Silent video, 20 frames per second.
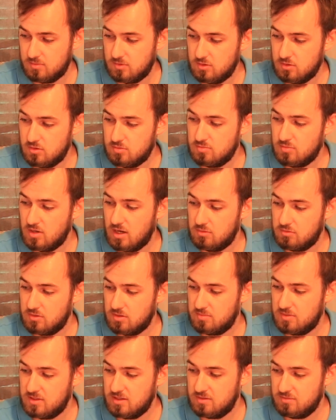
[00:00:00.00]
you
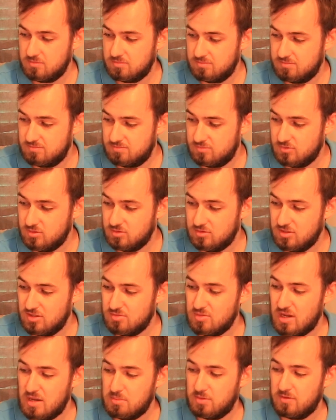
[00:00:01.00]

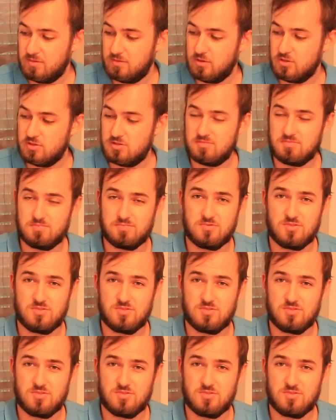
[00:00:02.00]
might prefer